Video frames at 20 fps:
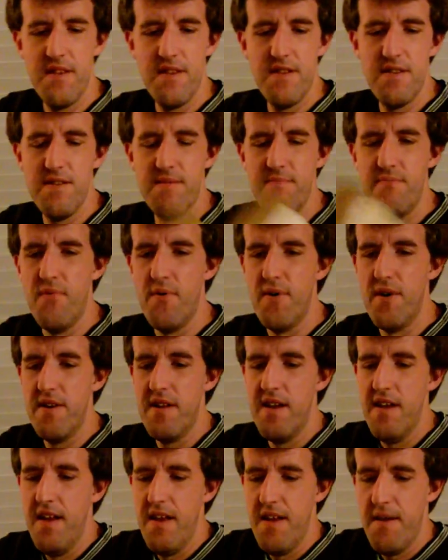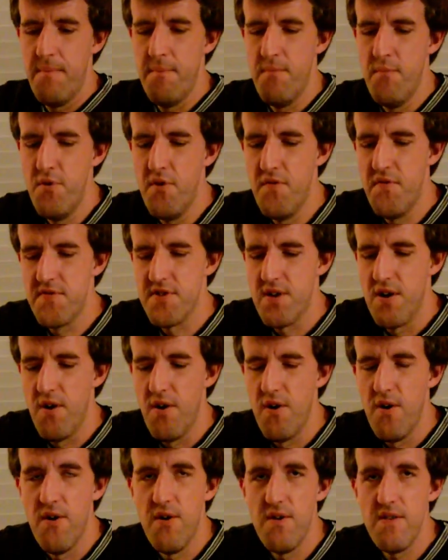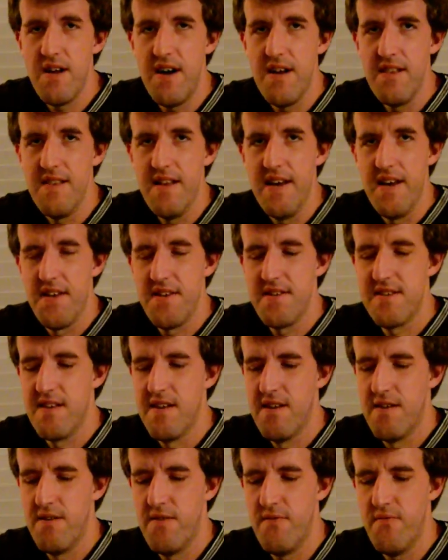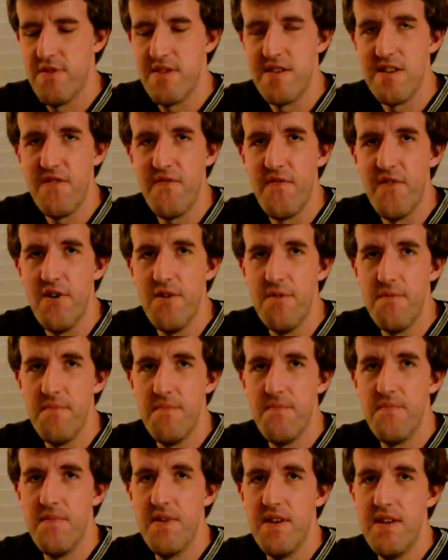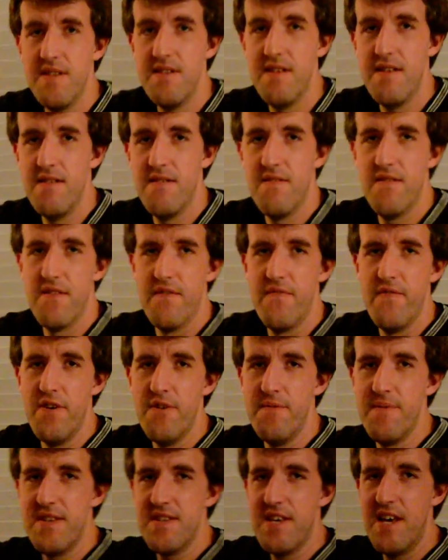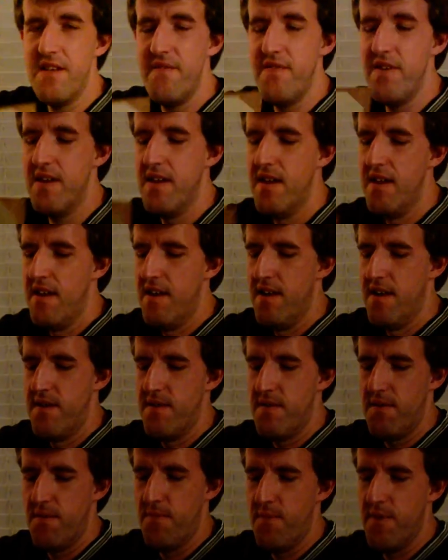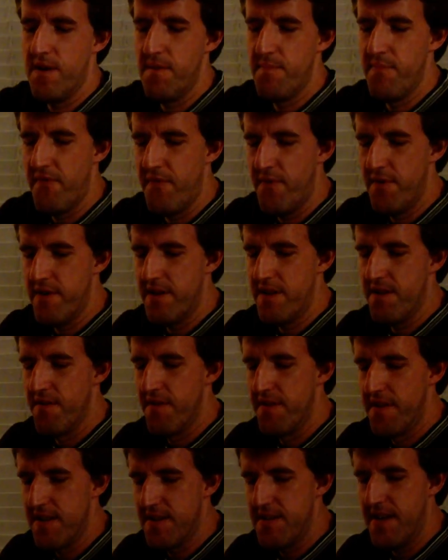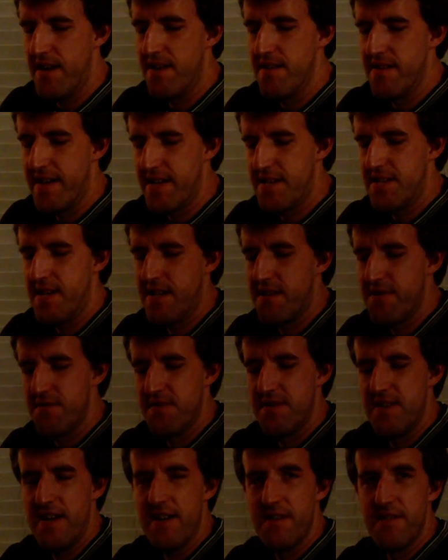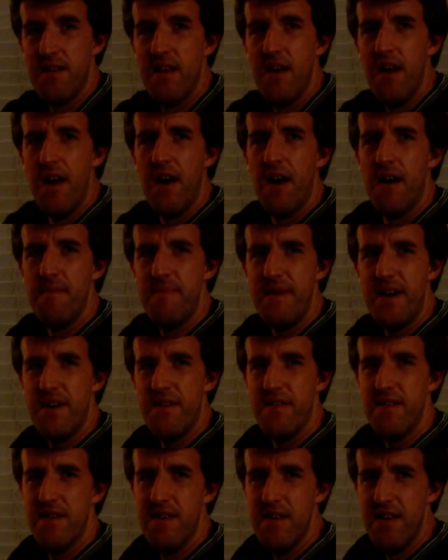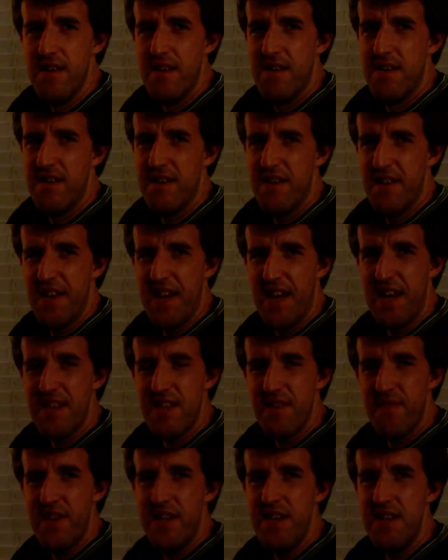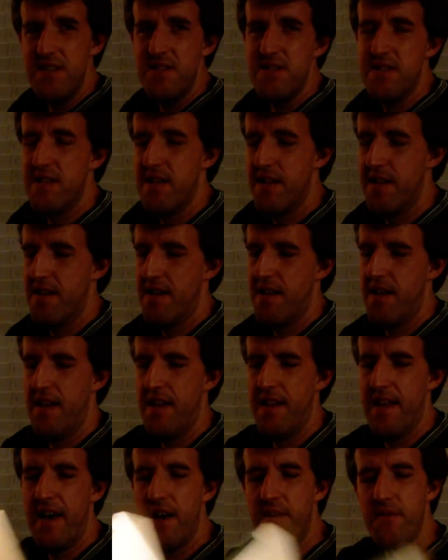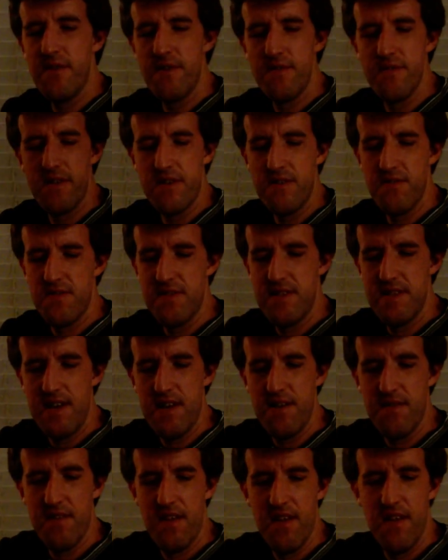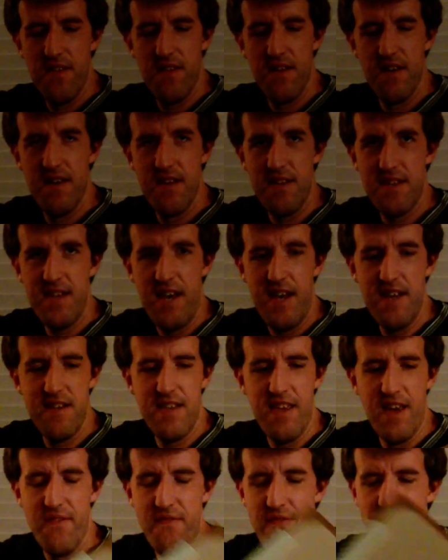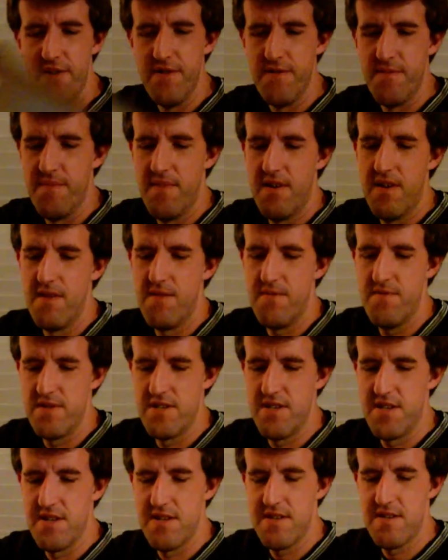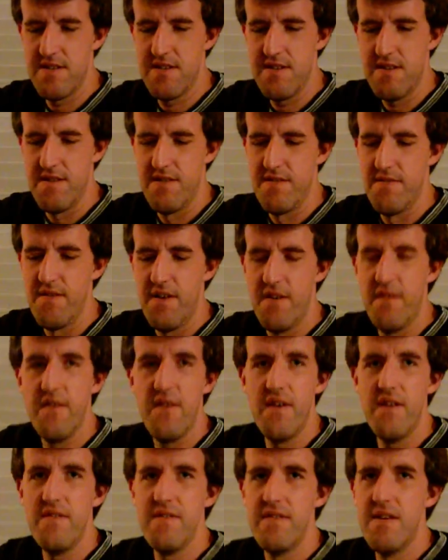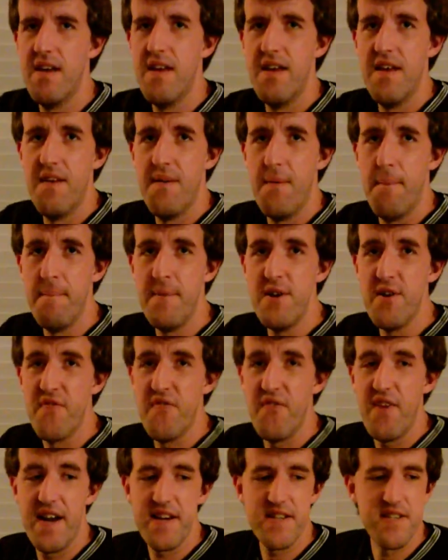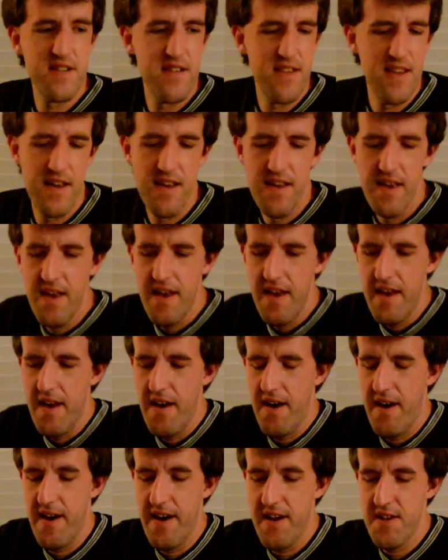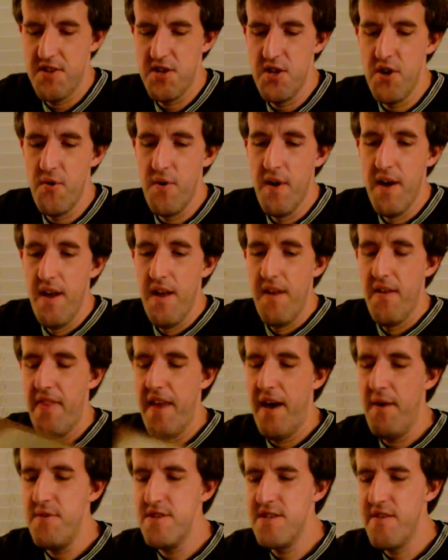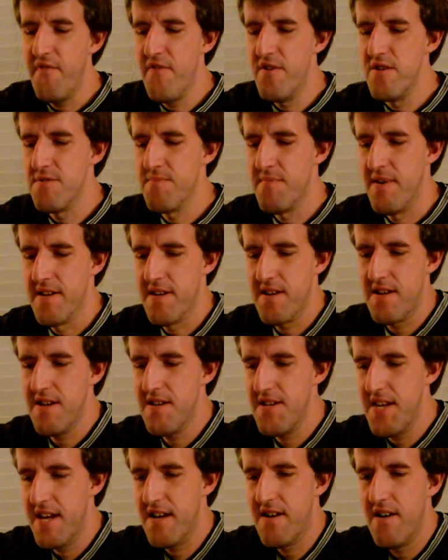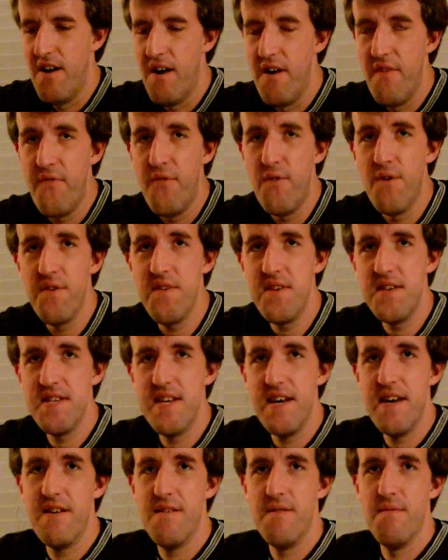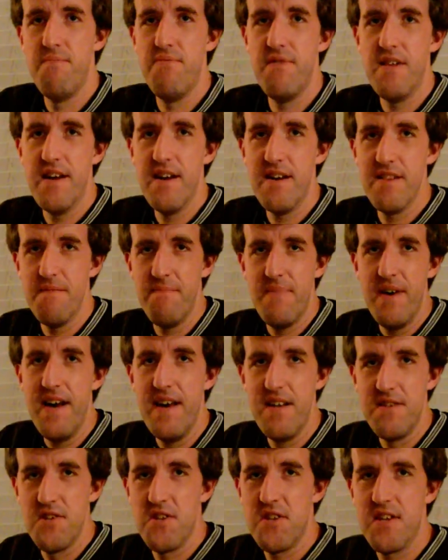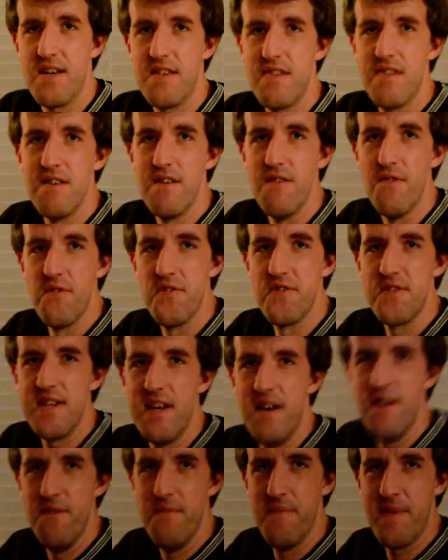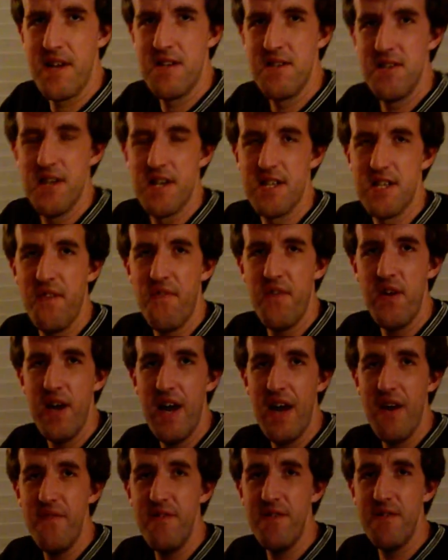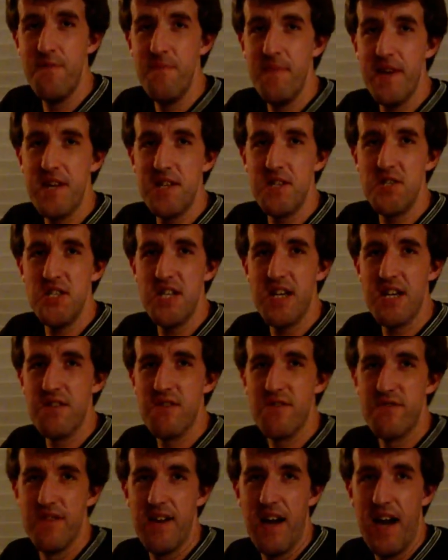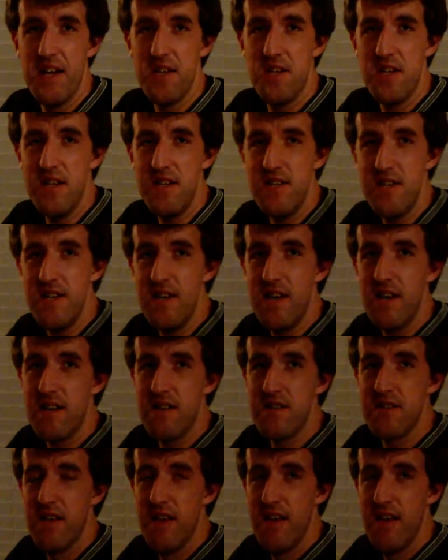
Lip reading: the board moves a whole lot less with these foam inside of it, where before the entire Lexan goes down about 1/8 of an inch, and now it only goes down the size of that foam, which is a mere fraction of that. Alright, so that was the first mod. You can take all 4 of these out, play on the pad just like the old style Omega GX. If you have an Omega GX or ITGX